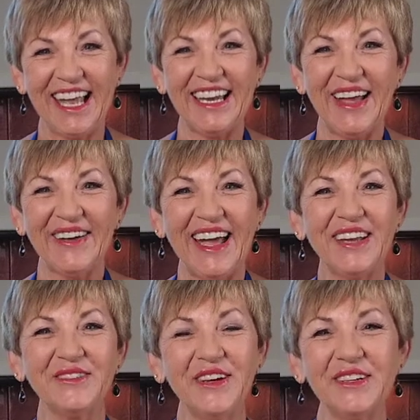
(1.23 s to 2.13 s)
Hello
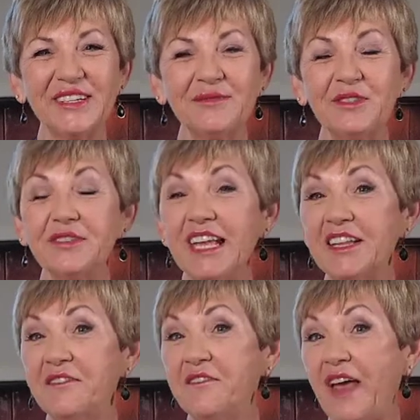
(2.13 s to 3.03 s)
and welcome to
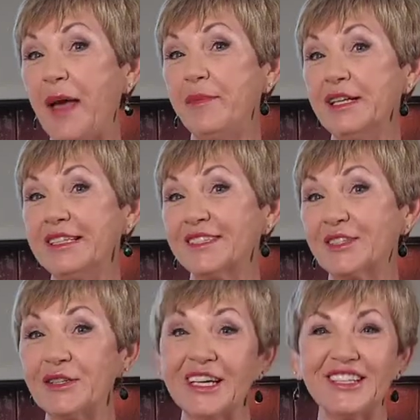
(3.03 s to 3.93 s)
another fabulous
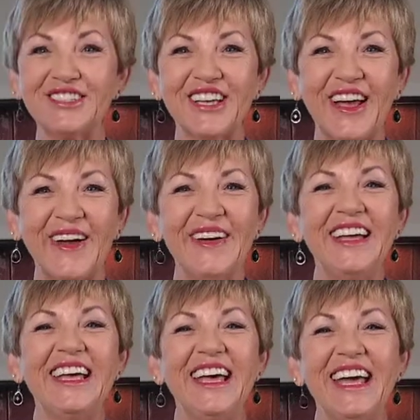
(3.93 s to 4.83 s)
cooking show
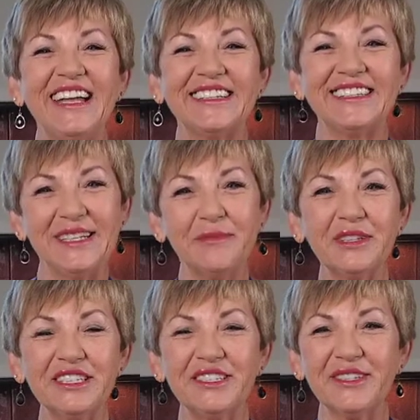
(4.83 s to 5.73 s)
at
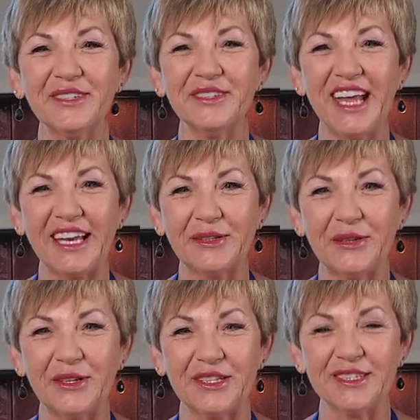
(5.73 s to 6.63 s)
Simply Too Good
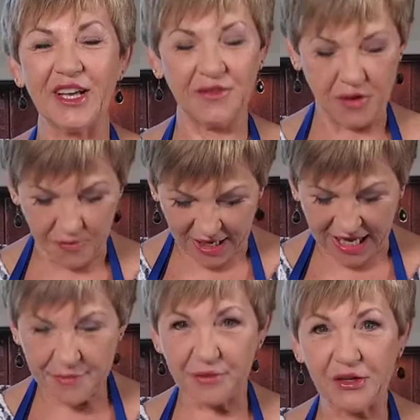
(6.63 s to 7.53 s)
headquarters. I've got my
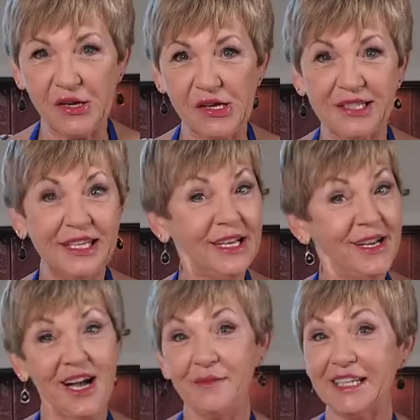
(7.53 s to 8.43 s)
apron on,
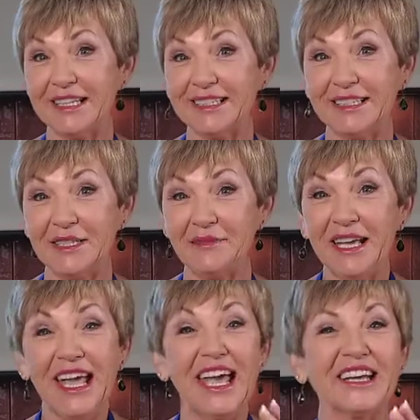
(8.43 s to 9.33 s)
I'm Annette Sym,
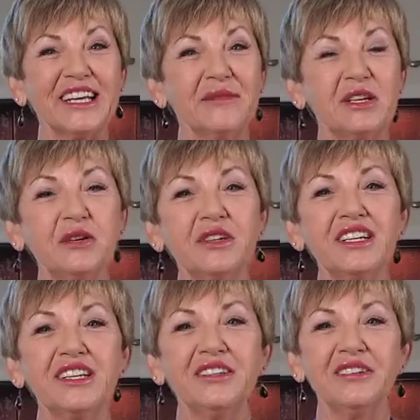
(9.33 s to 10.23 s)
and I'm going to be
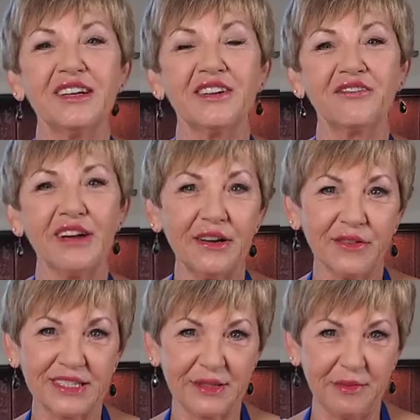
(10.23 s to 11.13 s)
cooking you a great
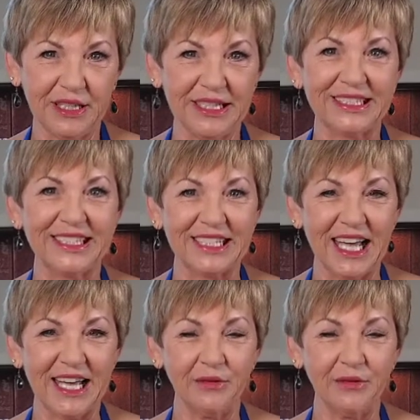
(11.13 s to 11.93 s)
recipe today.